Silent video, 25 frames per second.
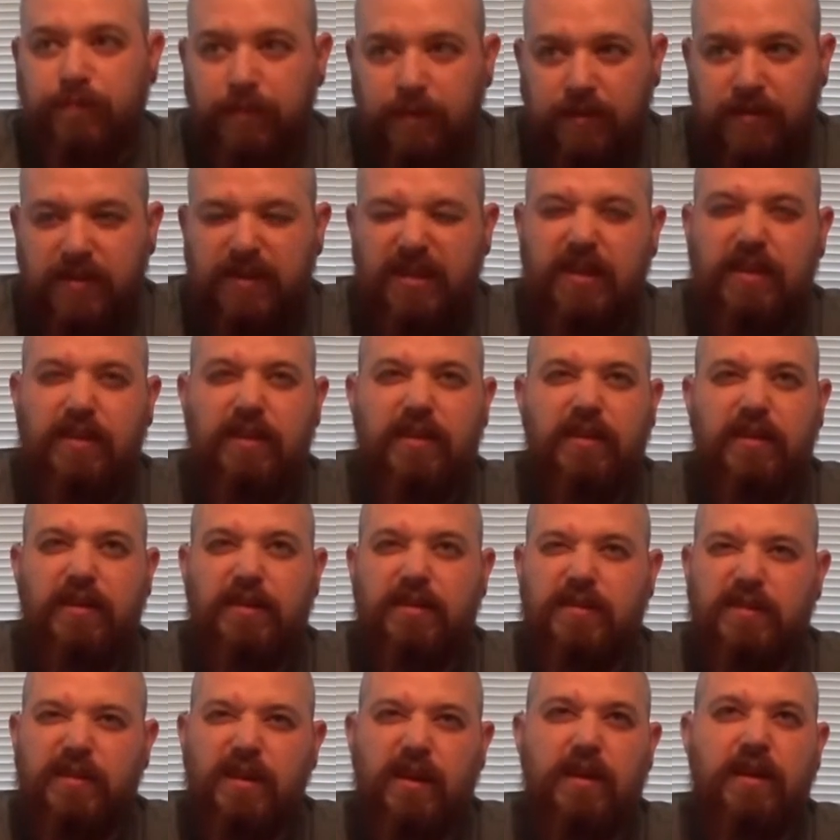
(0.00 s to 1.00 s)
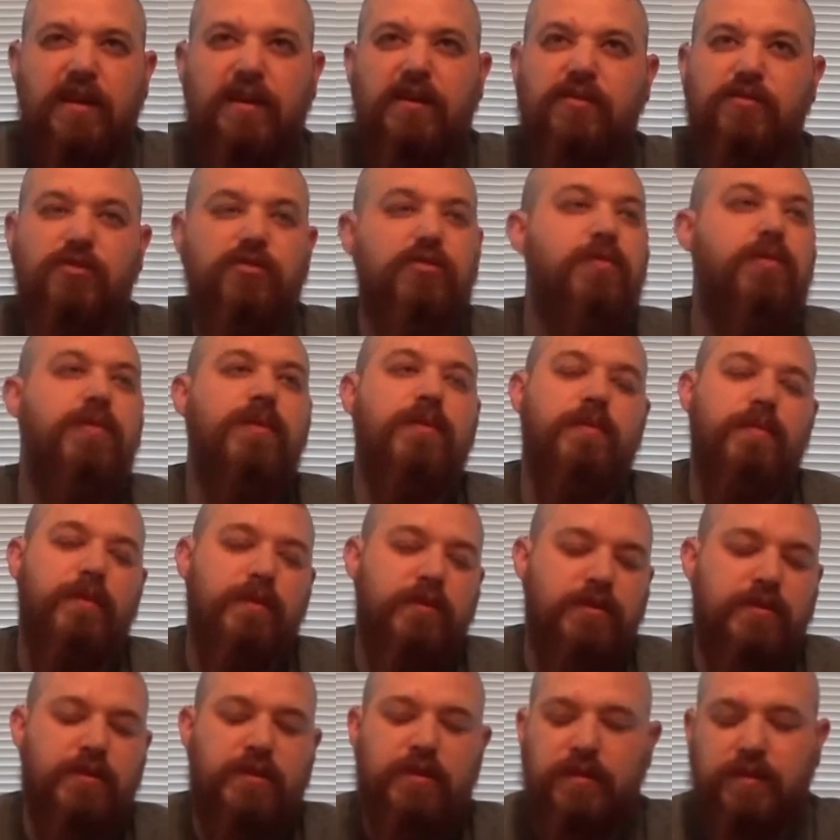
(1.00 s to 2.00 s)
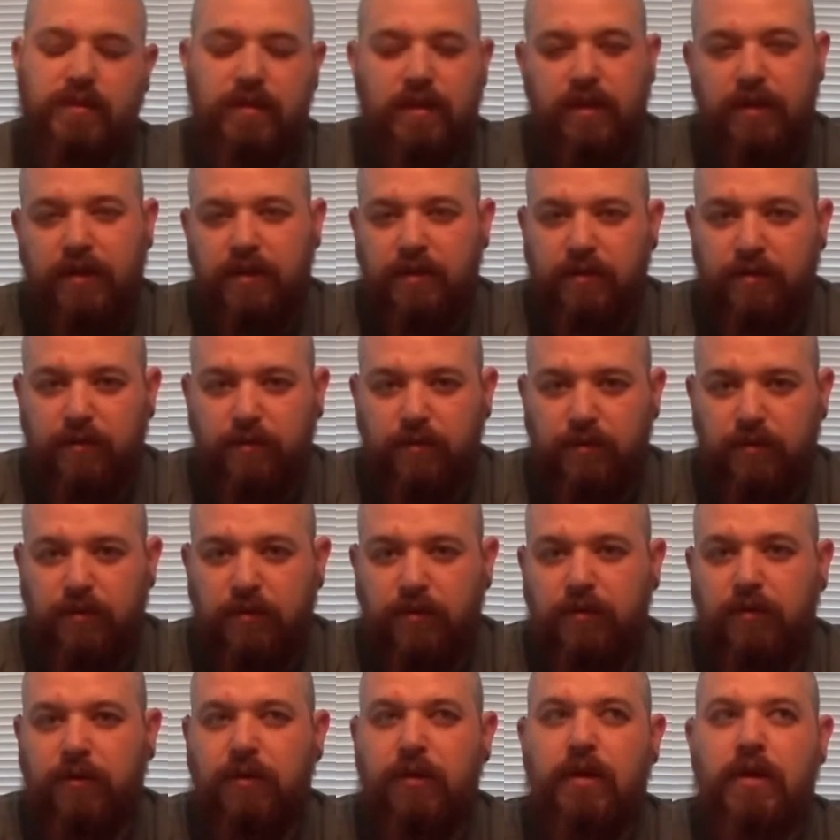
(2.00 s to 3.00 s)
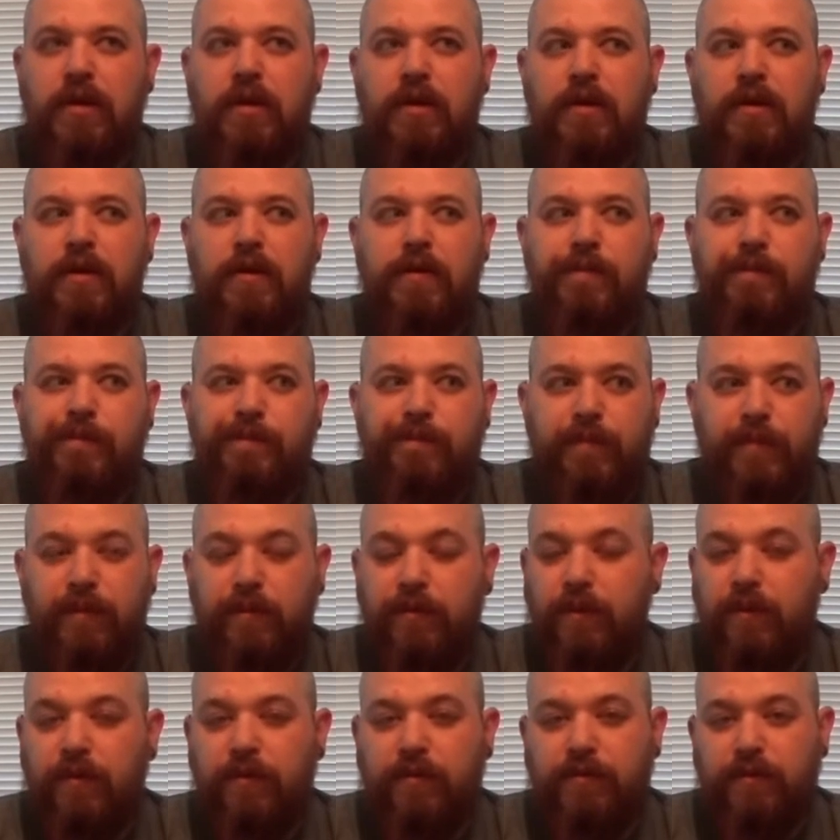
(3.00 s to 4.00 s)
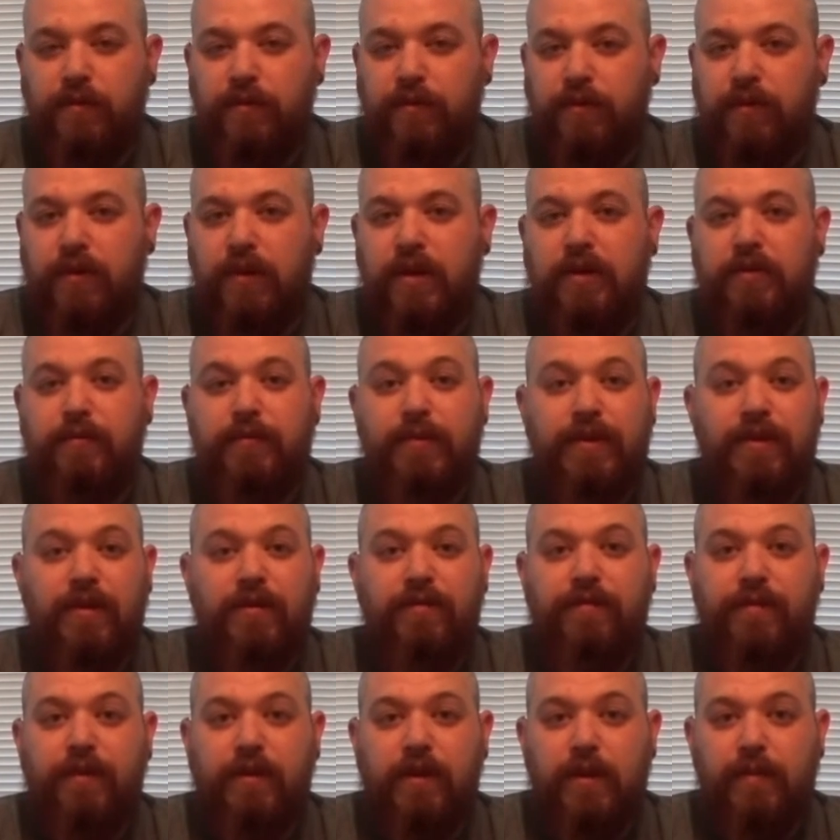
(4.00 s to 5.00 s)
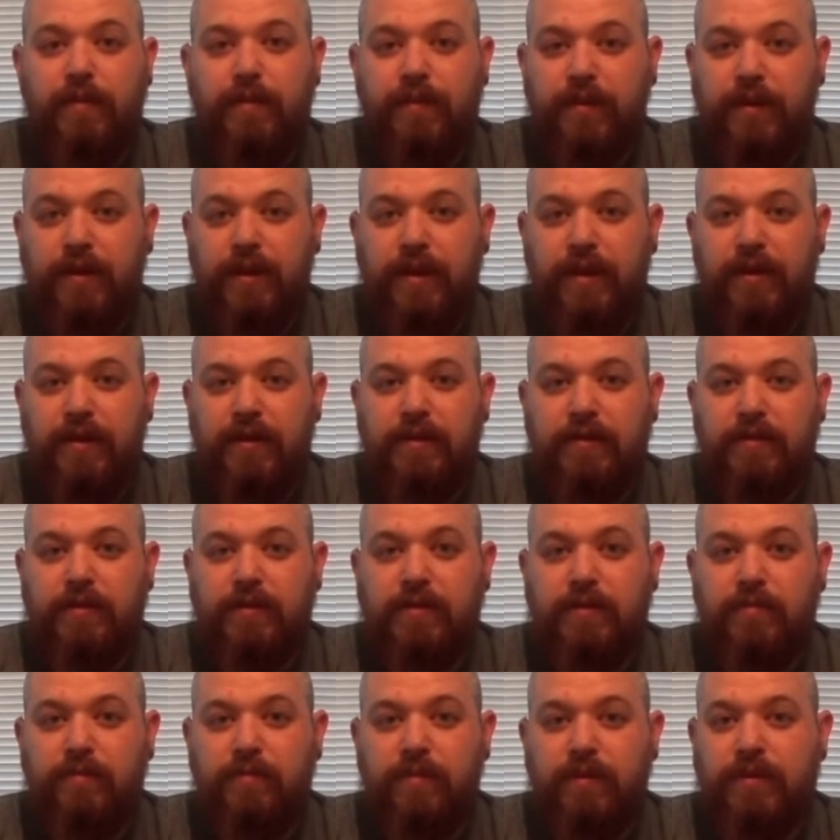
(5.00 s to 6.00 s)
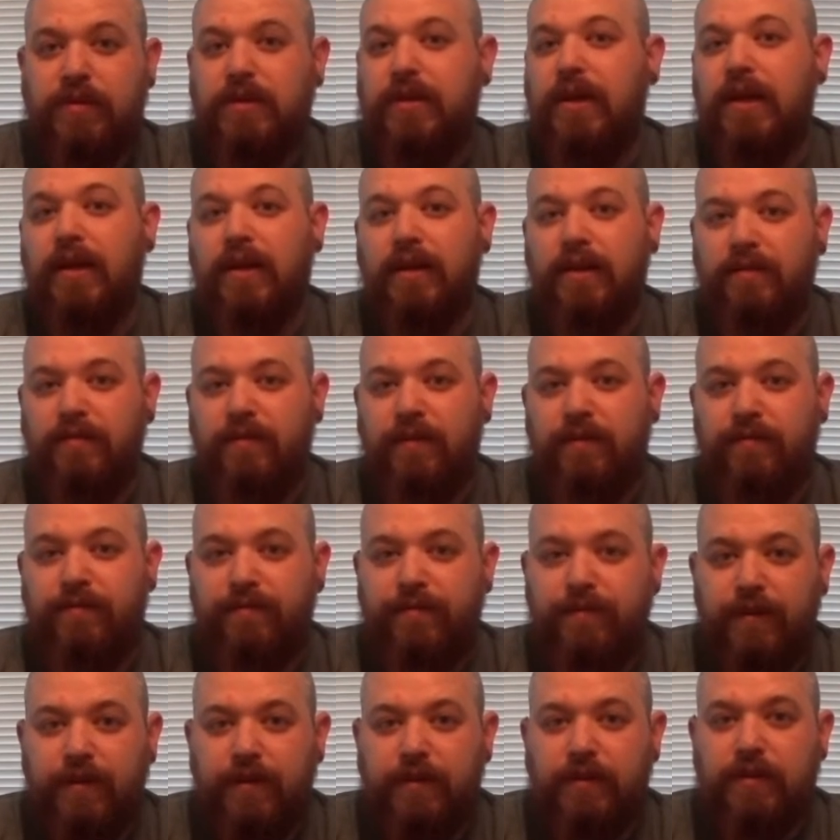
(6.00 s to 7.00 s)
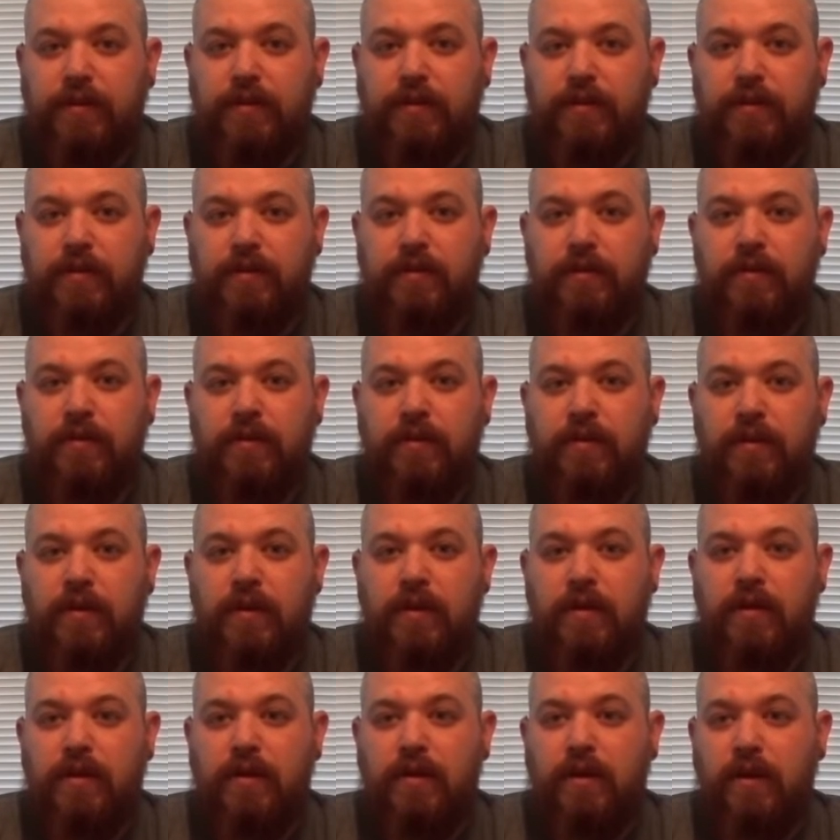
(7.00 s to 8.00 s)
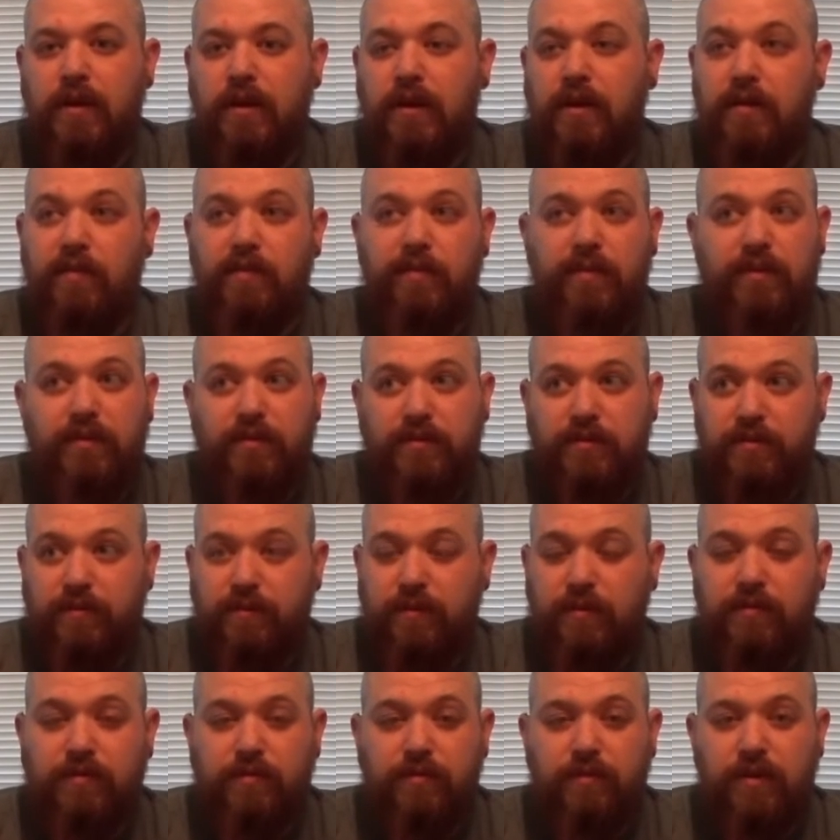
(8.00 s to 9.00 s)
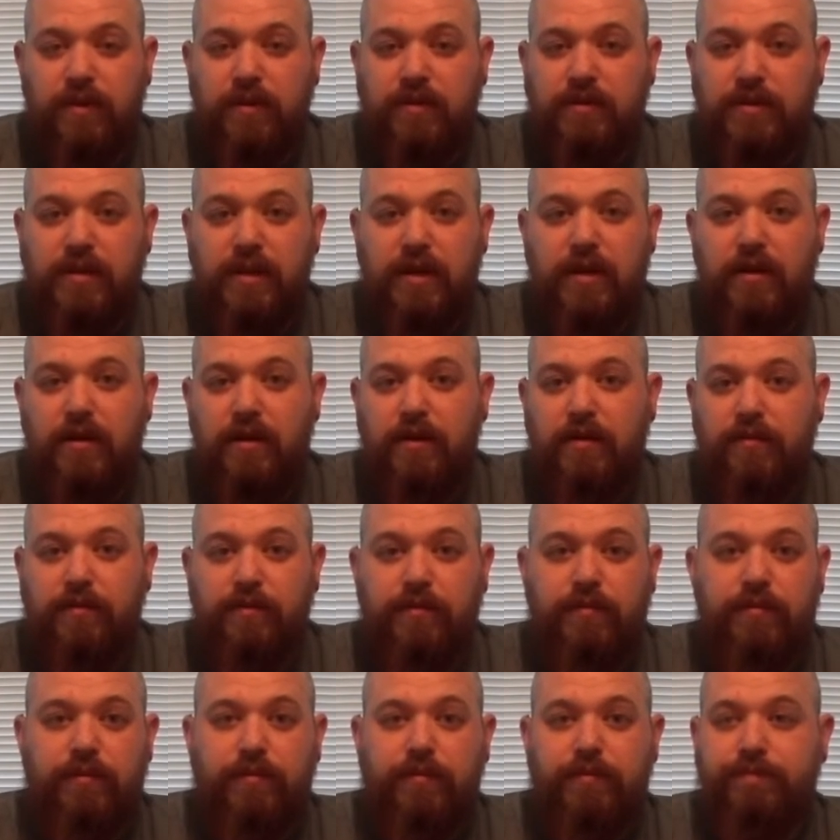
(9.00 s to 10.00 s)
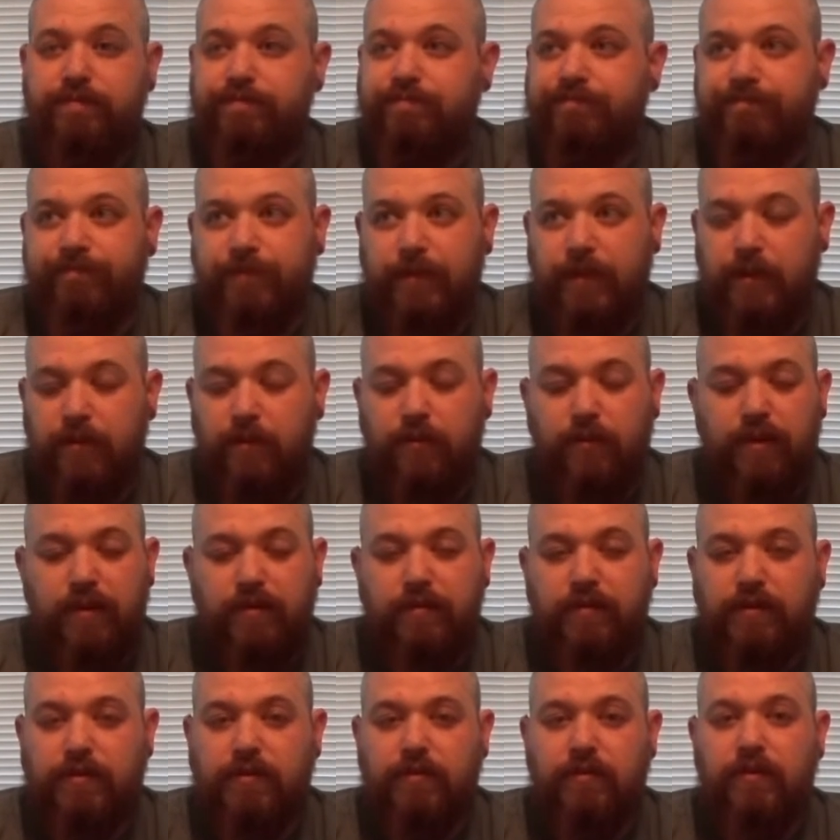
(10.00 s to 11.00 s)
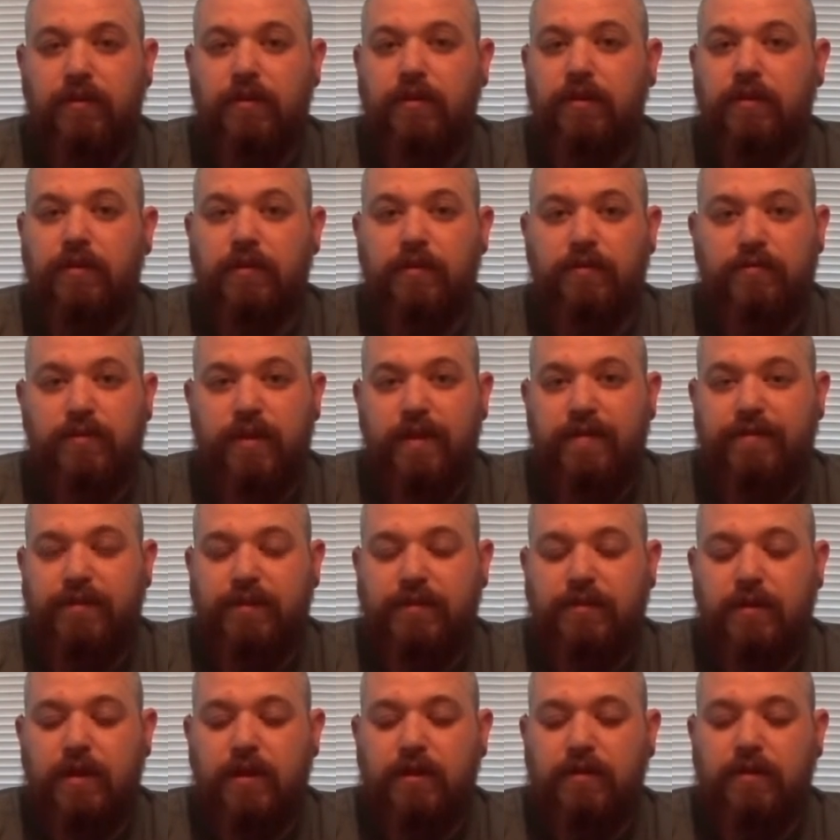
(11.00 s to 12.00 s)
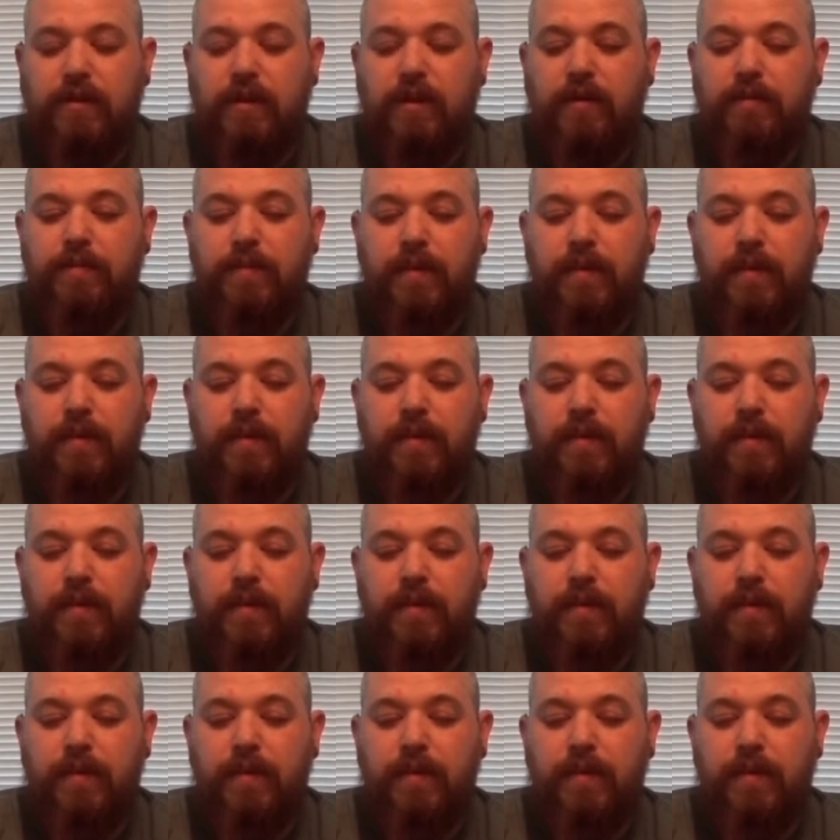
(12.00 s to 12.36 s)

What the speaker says: Let's say that it's not a super emergency, it's not the end of the world, you know that you're only going to have to be gone for a couple of days, but you got to leave on foot because the roads are washed out or whatever's going on, the traffic's locked up.